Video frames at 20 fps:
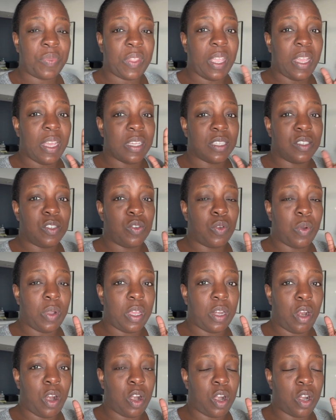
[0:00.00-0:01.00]
is
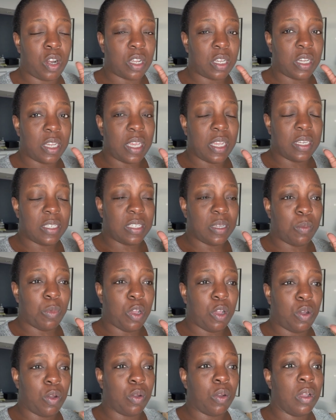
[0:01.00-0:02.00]
doing her cooking
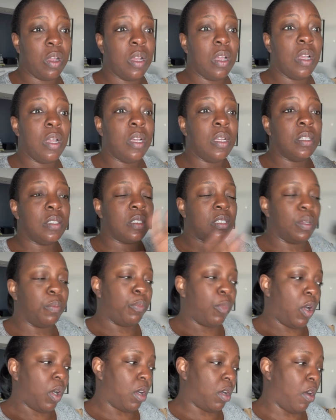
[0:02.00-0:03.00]
demo
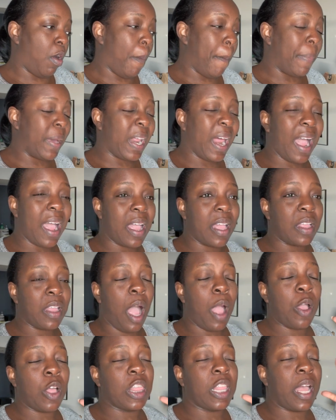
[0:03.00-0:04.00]
tomorrow. But I,
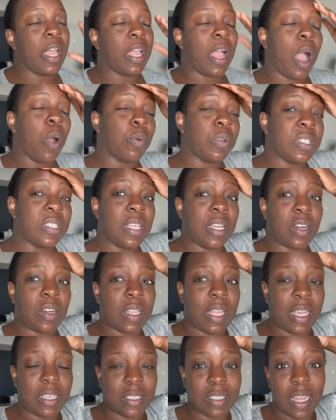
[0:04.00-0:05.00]
I like I was there
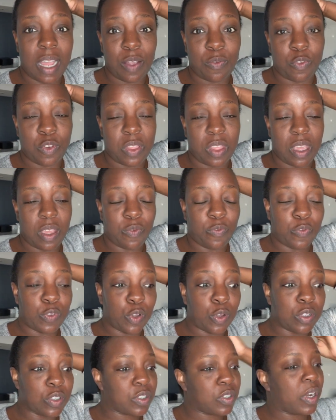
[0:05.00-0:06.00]
last night for the
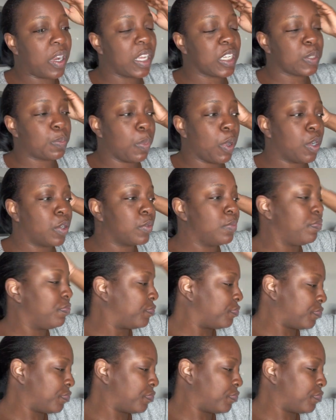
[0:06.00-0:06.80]
influencer expo.